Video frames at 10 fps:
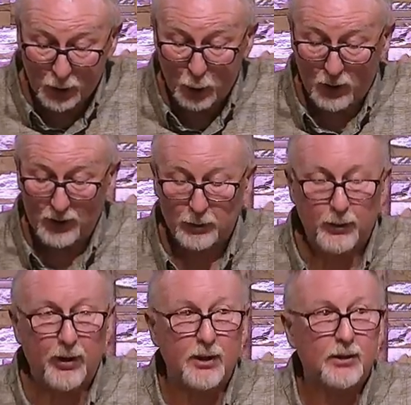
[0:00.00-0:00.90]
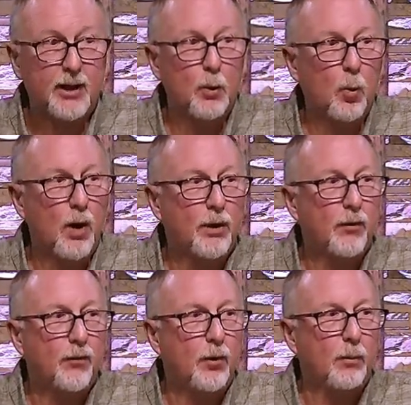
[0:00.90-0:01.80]
you will experience a
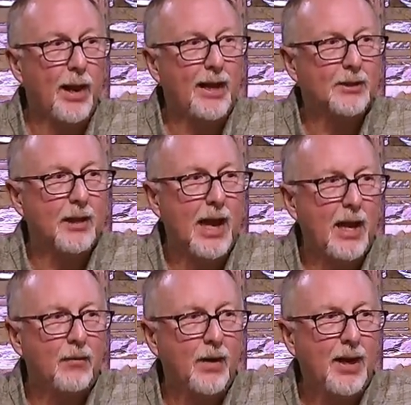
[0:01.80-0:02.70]
wonderful, blessed life